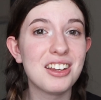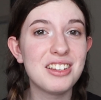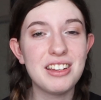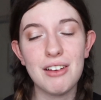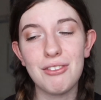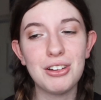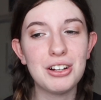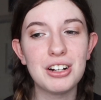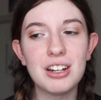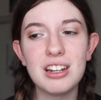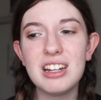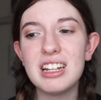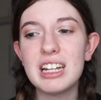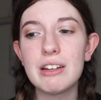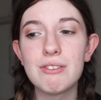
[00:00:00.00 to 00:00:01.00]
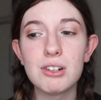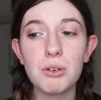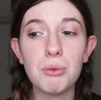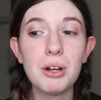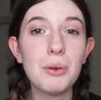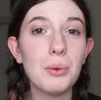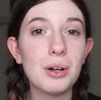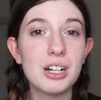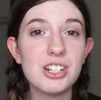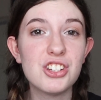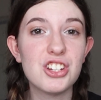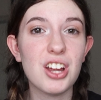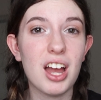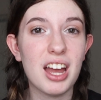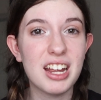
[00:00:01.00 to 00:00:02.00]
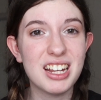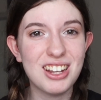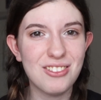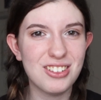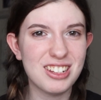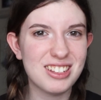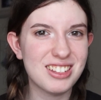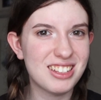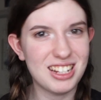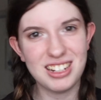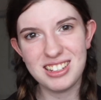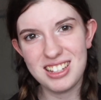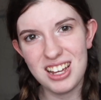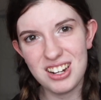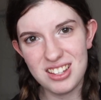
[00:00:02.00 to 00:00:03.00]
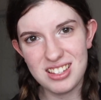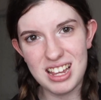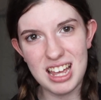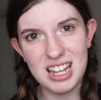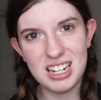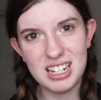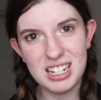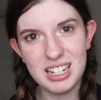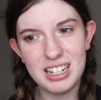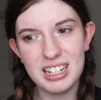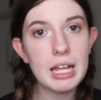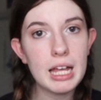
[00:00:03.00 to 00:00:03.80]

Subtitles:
Definitely gonna need to give it a rewatch. I give it a 6 out of 10.